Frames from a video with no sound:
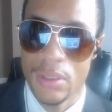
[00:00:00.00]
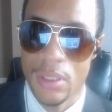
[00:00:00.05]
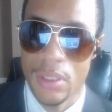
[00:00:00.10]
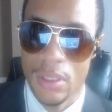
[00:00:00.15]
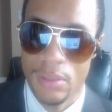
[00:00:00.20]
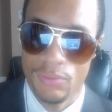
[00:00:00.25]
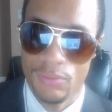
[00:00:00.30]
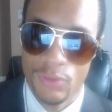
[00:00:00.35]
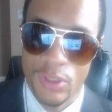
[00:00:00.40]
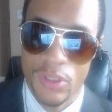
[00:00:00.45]

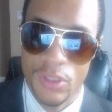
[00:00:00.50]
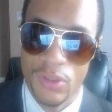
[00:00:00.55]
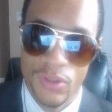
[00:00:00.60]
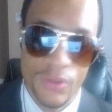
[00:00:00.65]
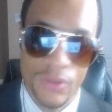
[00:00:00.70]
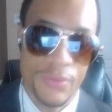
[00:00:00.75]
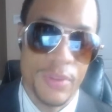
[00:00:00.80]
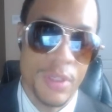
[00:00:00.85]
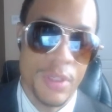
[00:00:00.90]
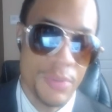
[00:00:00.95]
and since
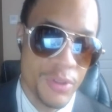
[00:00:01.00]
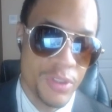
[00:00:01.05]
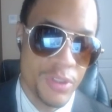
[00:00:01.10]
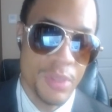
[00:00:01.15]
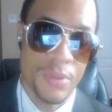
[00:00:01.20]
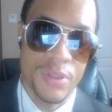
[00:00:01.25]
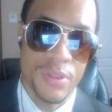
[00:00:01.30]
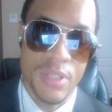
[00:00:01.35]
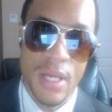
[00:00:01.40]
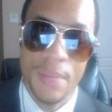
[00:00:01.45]
it's becoming
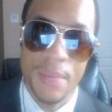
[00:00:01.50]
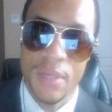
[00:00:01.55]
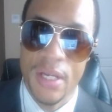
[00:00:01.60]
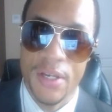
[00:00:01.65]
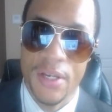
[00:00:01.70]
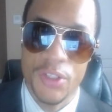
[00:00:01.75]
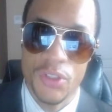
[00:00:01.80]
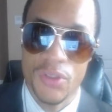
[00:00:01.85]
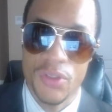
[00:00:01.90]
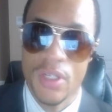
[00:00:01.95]
summertime, and
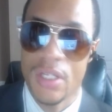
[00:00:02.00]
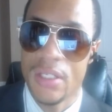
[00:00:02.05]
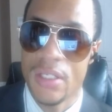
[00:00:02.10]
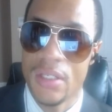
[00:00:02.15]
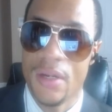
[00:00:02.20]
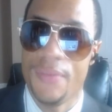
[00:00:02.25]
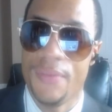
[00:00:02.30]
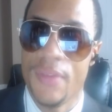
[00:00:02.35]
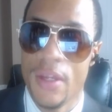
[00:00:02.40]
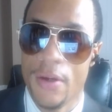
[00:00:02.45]
I can just get
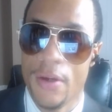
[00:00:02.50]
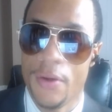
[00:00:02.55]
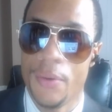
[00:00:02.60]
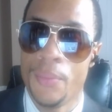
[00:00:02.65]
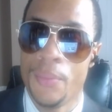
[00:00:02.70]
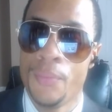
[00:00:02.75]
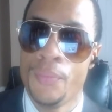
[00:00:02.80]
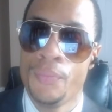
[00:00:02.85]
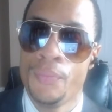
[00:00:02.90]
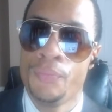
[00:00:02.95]
it done
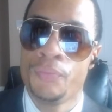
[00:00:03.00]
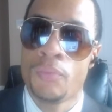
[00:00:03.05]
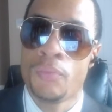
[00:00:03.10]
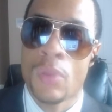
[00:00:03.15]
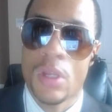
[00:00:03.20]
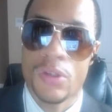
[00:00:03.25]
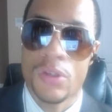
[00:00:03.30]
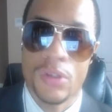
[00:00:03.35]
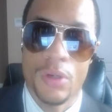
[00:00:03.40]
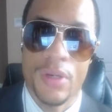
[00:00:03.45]
there.
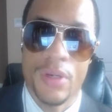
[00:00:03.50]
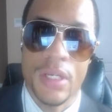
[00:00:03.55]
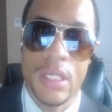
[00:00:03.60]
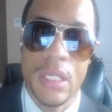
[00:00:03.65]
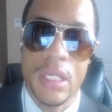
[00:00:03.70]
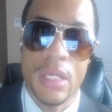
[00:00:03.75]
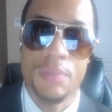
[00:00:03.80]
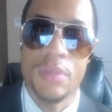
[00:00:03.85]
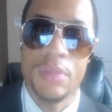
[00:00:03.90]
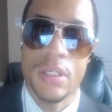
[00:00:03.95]
So it
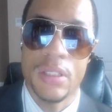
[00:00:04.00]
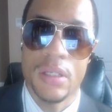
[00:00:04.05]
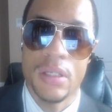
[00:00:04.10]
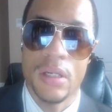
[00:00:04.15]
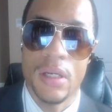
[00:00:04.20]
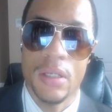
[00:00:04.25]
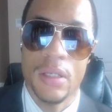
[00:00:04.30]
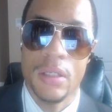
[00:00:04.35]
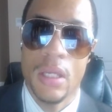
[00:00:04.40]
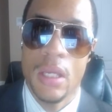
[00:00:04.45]
can be
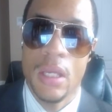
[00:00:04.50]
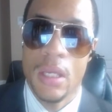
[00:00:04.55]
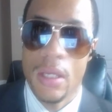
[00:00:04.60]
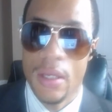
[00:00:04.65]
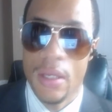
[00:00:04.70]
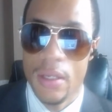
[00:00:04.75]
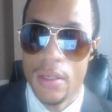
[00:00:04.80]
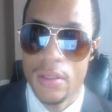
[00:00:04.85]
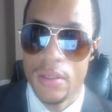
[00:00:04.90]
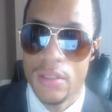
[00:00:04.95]
done
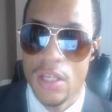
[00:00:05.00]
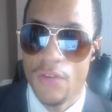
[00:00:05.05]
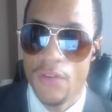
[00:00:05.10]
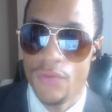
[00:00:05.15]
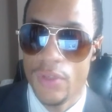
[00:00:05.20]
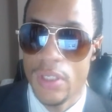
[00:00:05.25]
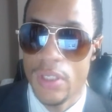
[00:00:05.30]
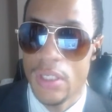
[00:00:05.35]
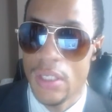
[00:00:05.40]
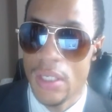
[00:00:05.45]

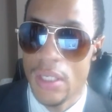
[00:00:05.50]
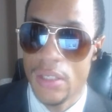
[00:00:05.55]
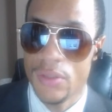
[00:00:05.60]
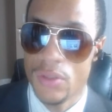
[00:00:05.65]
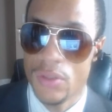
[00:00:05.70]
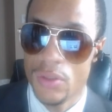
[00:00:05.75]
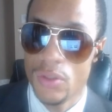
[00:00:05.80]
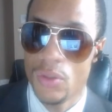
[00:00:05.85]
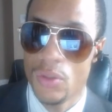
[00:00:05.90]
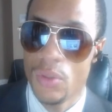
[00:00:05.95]
definitely get
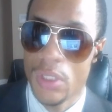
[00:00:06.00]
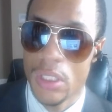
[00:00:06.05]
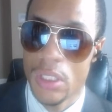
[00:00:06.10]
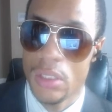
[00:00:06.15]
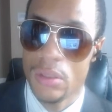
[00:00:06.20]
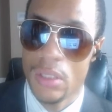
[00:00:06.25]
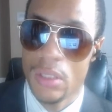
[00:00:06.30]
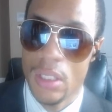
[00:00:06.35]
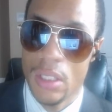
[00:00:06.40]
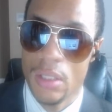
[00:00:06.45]
into doing
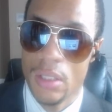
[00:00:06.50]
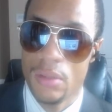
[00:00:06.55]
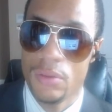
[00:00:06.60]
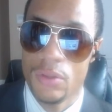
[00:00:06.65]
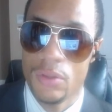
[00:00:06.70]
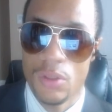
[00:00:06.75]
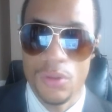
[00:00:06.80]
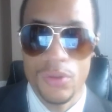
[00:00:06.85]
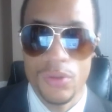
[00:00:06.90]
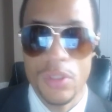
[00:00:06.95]
it
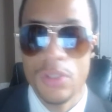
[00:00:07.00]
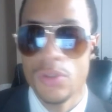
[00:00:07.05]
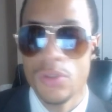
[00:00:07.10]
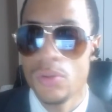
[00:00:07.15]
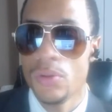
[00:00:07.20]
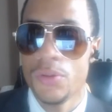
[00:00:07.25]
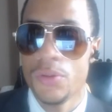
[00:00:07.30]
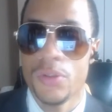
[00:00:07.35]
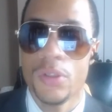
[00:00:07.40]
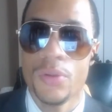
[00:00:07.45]
and use these
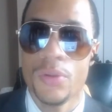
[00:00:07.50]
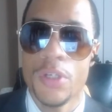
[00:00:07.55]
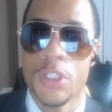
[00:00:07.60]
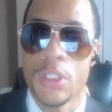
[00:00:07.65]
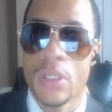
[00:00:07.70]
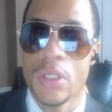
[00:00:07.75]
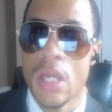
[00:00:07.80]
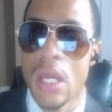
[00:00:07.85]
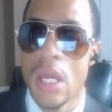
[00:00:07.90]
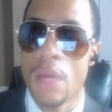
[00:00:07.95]
tools to
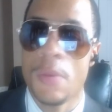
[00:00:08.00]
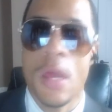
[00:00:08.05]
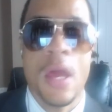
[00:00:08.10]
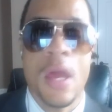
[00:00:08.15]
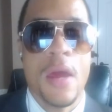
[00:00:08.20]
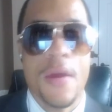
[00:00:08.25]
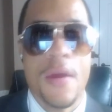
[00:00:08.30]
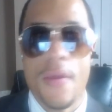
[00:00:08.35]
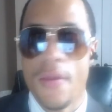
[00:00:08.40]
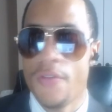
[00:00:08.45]
increase your game.
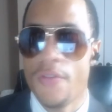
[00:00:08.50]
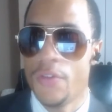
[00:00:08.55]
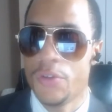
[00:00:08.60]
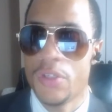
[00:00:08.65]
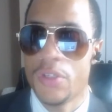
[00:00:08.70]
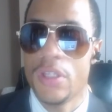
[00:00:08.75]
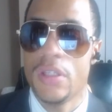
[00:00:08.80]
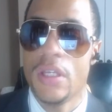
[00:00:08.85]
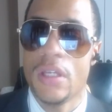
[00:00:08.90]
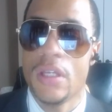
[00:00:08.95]
If
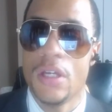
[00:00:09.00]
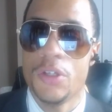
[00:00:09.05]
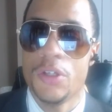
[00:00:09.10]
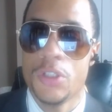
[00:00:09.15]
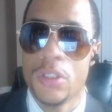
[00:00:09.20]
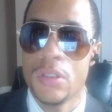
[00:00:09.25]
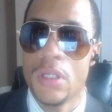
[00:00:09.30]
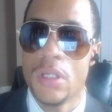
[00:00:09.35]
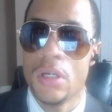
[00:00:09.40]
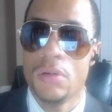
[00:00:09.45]
there's anything
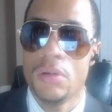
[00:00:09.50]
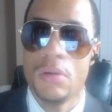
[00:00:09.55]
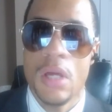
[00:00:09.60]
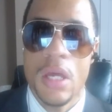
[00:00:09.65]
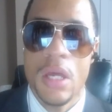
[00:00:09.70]
else you know,